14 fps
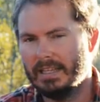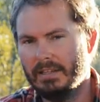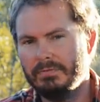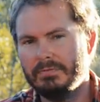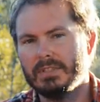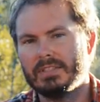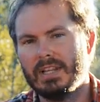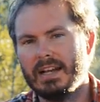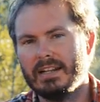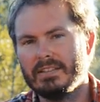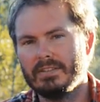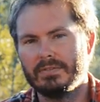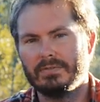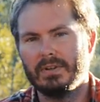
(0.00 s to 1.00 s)
If you're
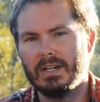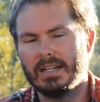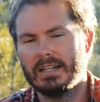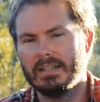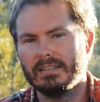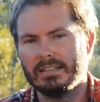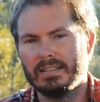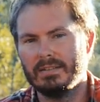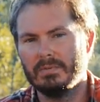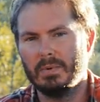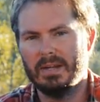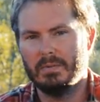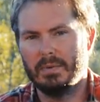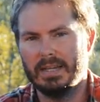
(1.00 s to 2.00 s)
starting your fire in
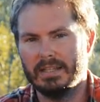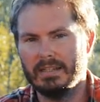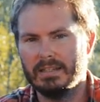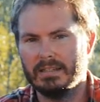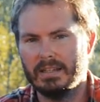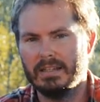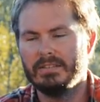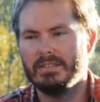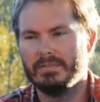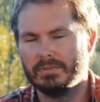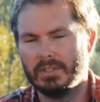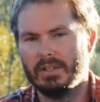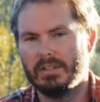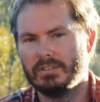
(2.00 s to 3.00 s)
wet weather,
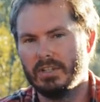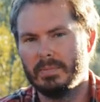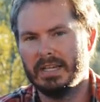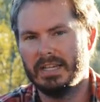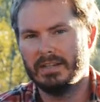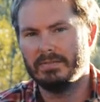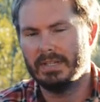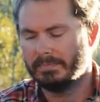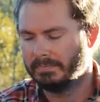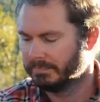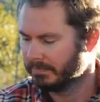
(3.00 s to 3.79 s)
you've got a job ahead of you.